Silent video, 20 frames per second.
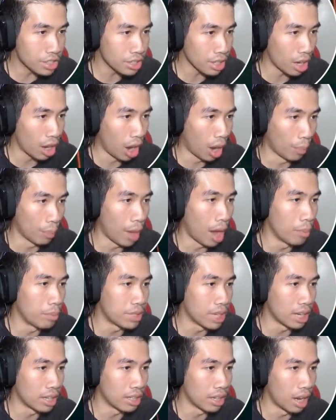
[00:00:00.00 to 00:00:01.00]
I'm, I'm
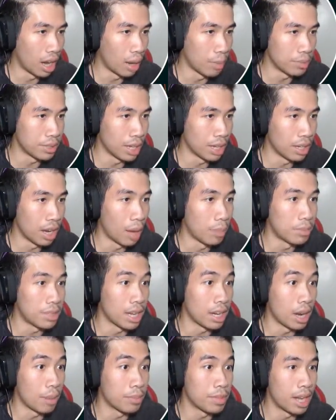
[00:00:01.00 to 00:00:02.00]
dead. I'm dead. I'm dead.
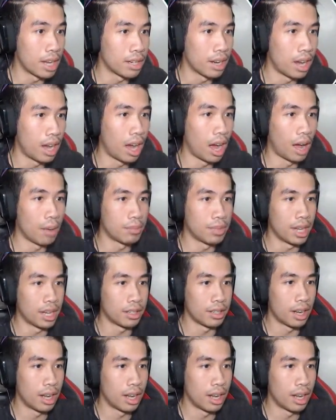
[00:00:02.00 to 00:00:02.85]
I'm dead. I'm dead.